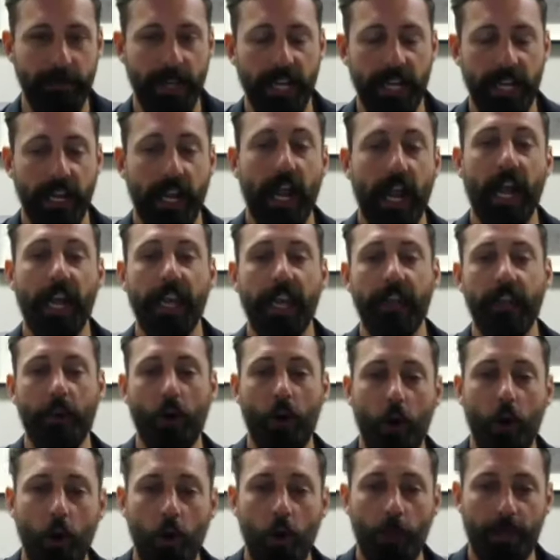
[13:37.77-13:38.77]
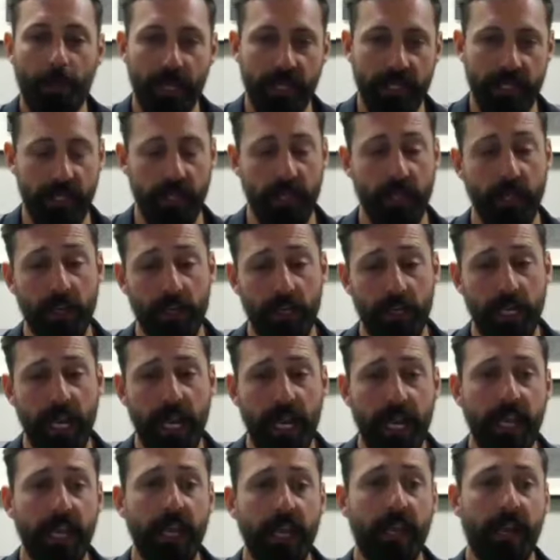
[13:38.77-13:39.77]
And I hope it's a good day.
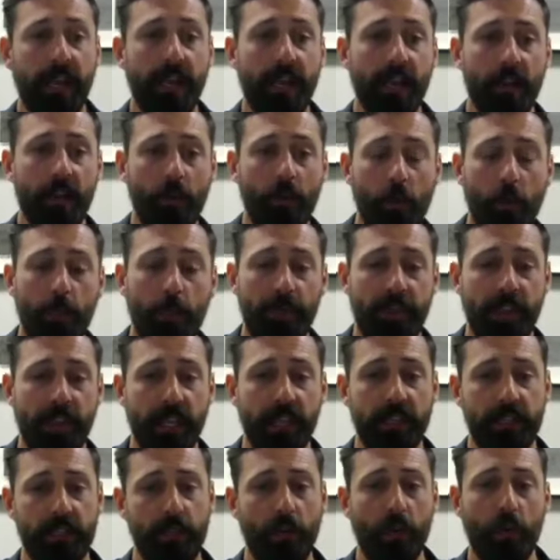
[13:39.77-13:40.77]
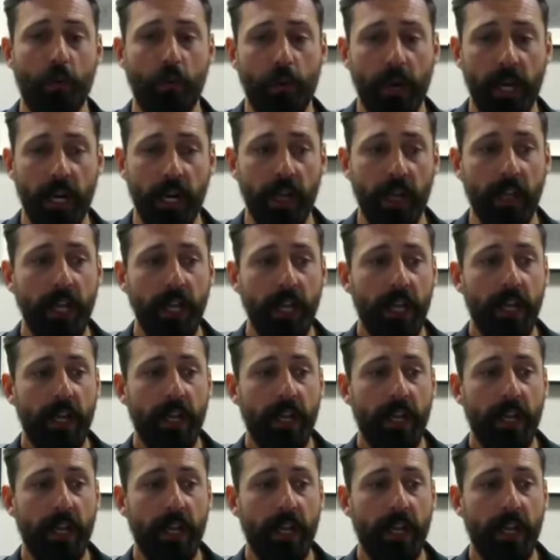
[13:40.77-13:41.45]
I hope things go well.